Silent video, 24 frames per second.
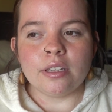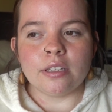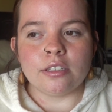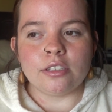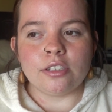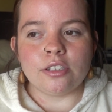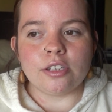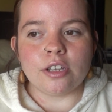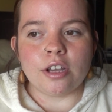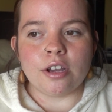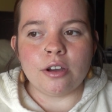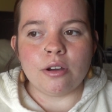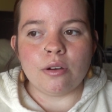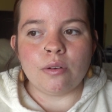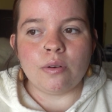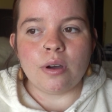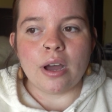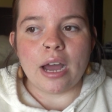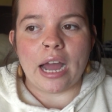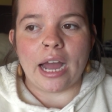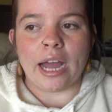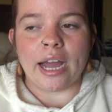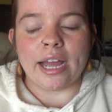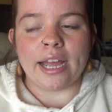
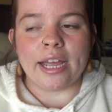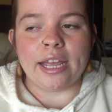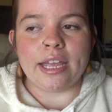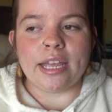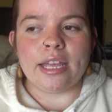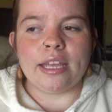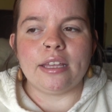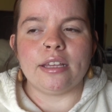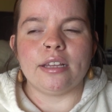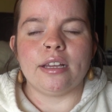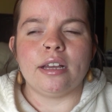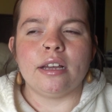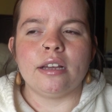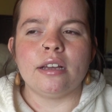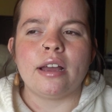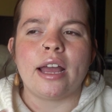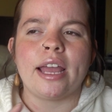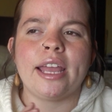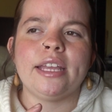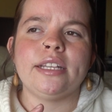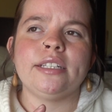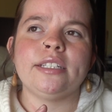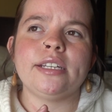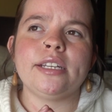So I
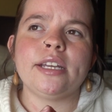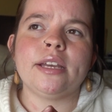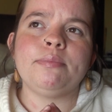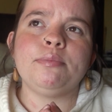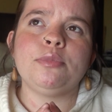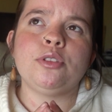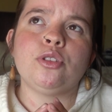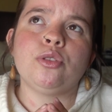ended up